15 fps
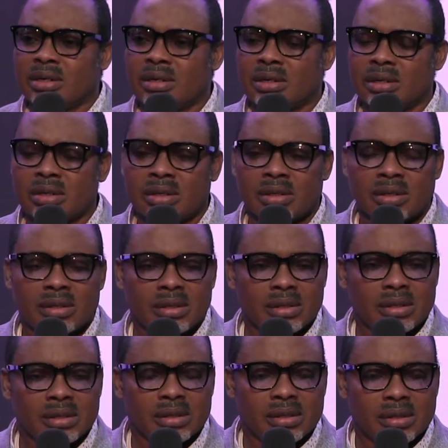
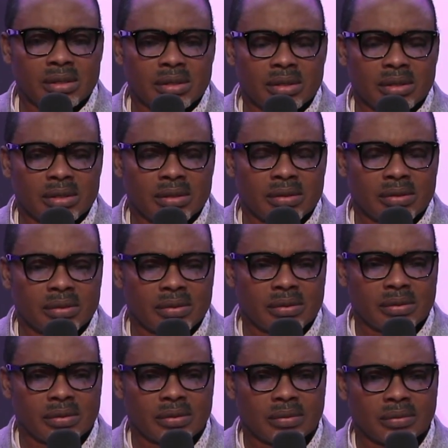
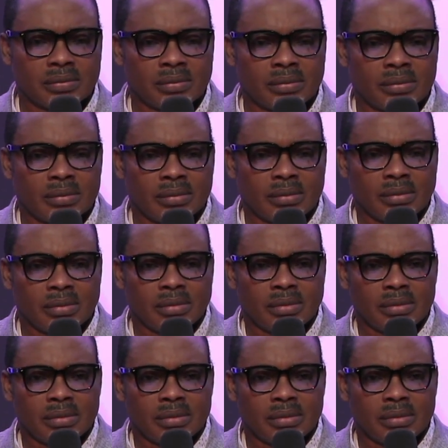(silence)